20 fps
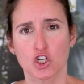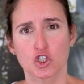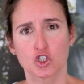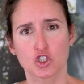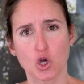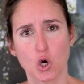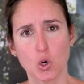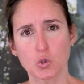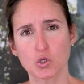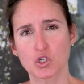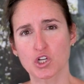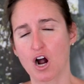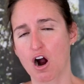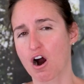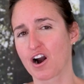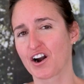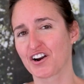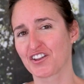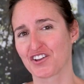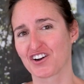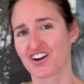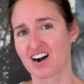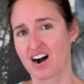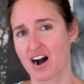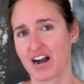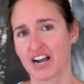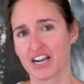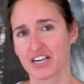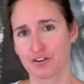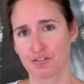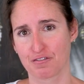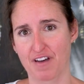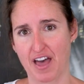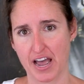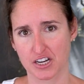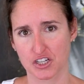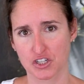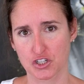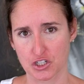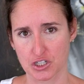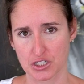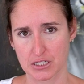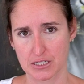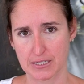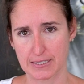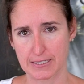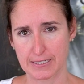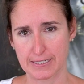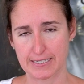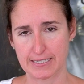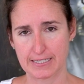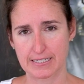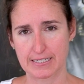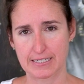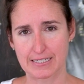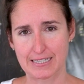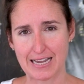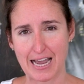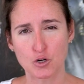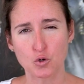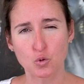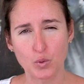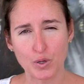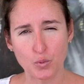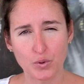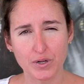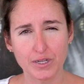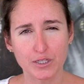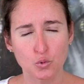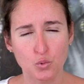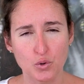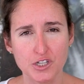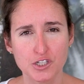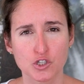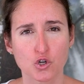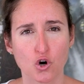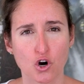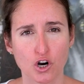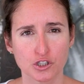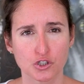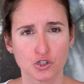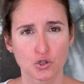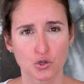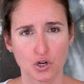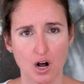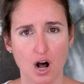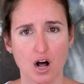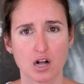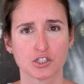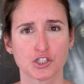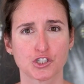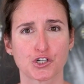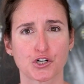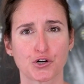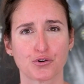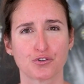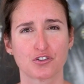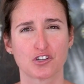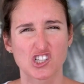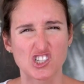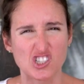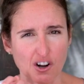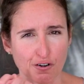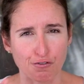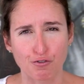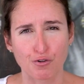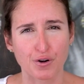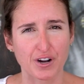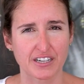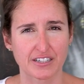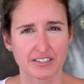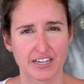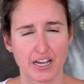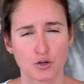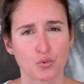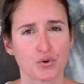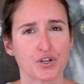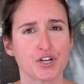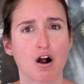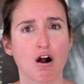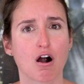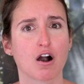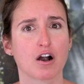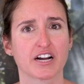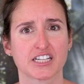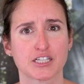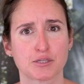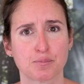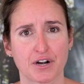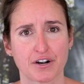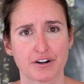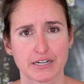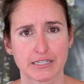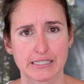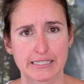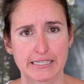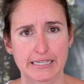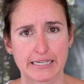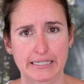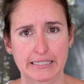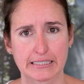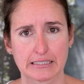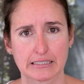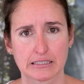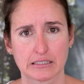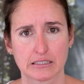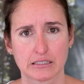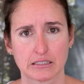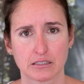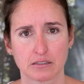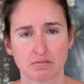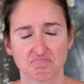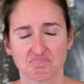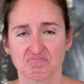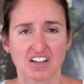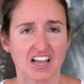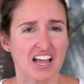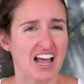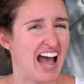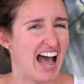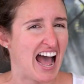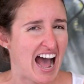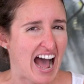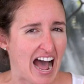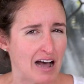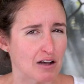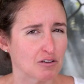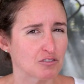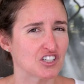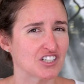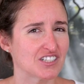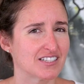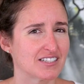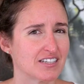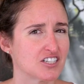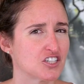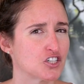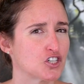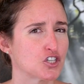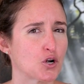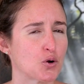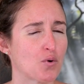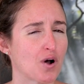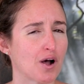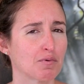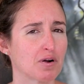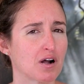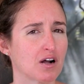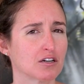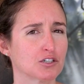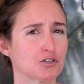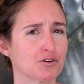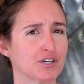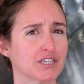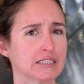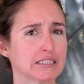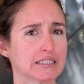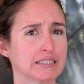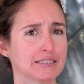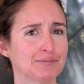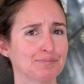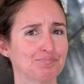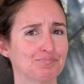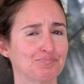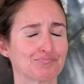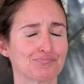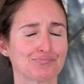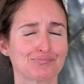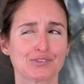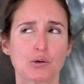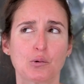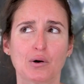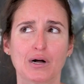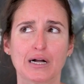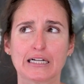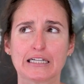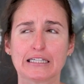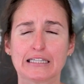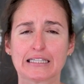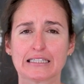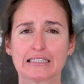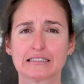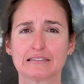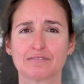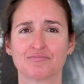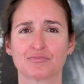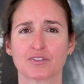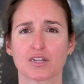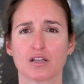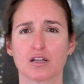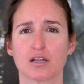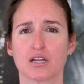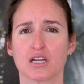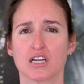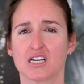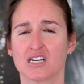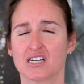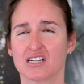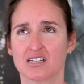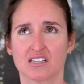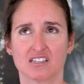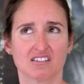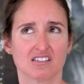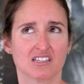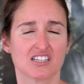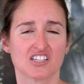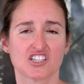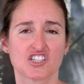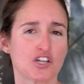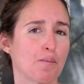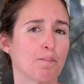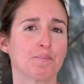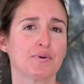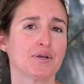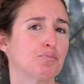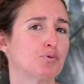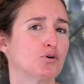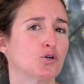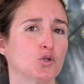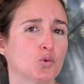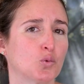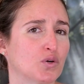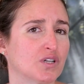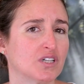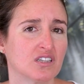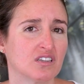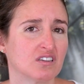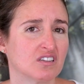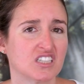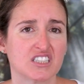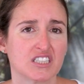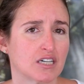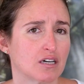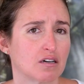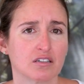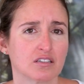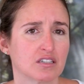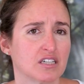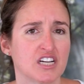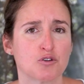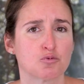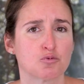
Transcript: Those are the kind of action that we will resort to counter the suffering that we are experiencing. How does this show up concretely? Well, some people will literally